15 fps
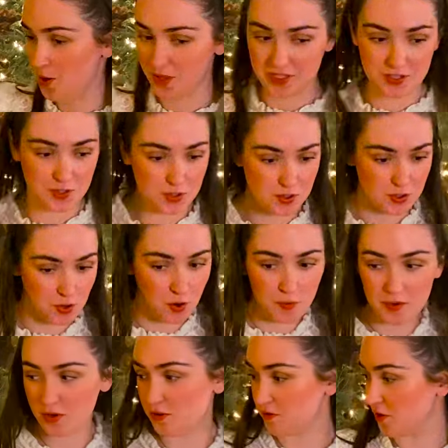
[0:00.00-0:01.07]
that's so
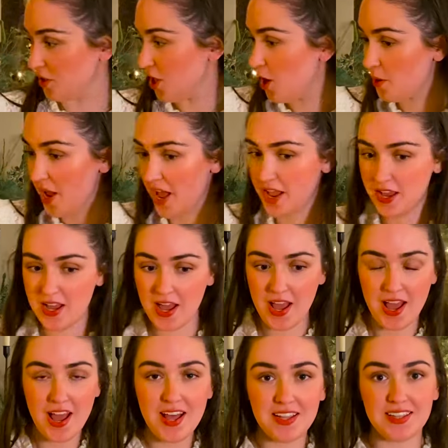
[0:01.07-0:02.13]
beautiful. Okay,
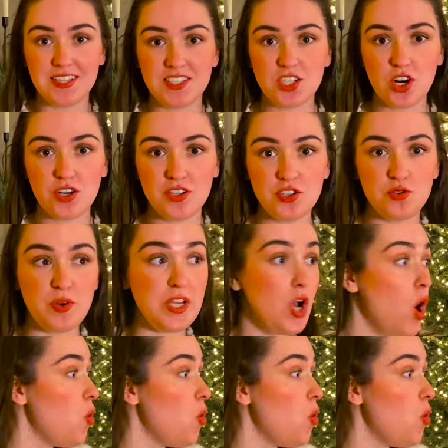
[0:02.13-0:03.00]
let's start on the tree. Oh,